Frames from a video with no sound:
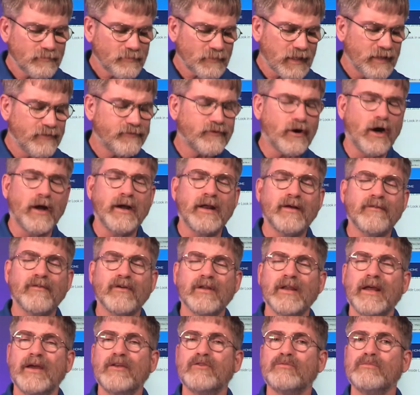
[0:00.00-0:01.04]
if God ever
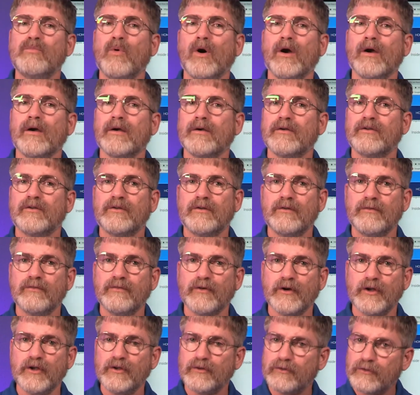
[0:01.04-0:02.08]
lays more
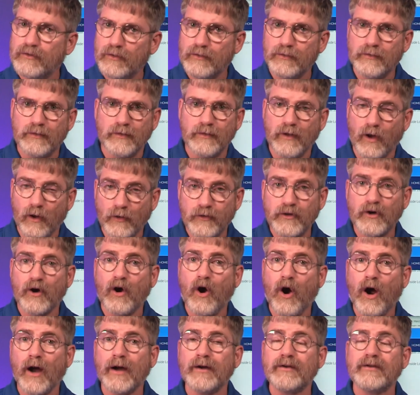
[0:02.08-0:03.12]
for you on your
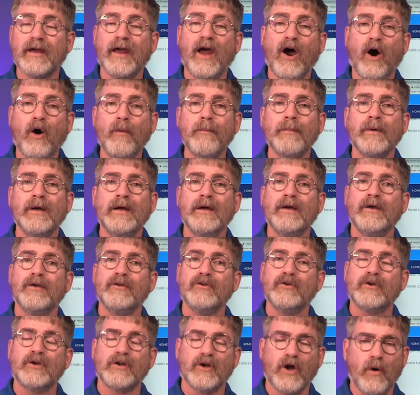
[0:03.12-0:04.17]
heart to help,
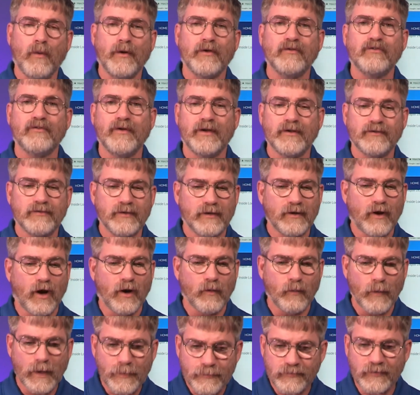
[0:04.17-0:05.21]
you can always visit our
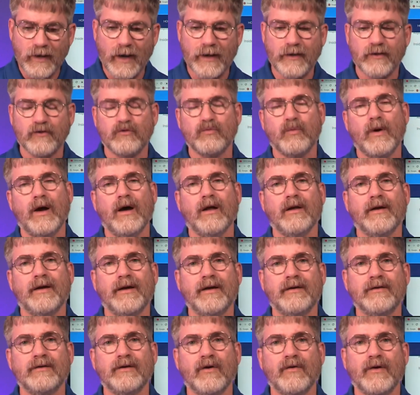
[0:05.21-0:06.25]
website as well
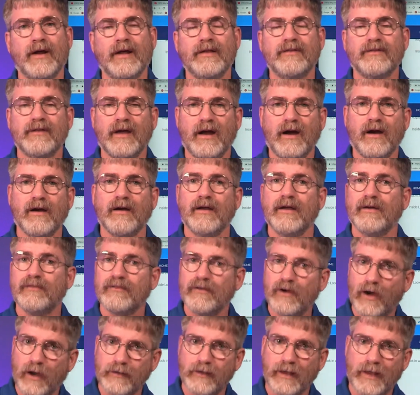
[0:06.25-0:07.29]
and donate there if
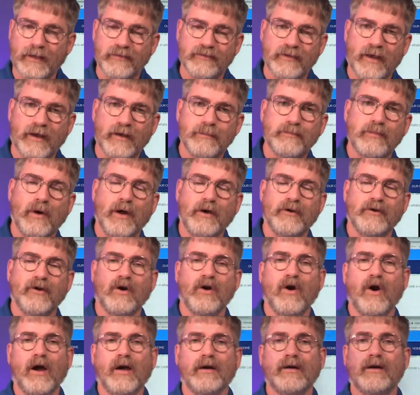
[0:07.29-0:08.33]
God lays that upon your
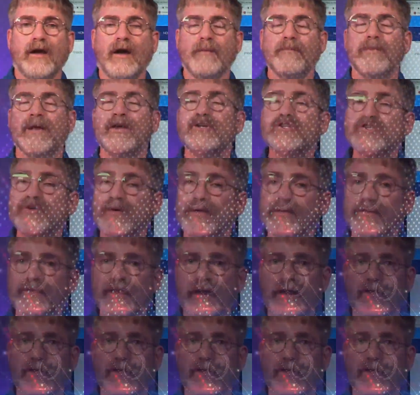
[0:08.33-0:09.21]
heart. God bless you and thank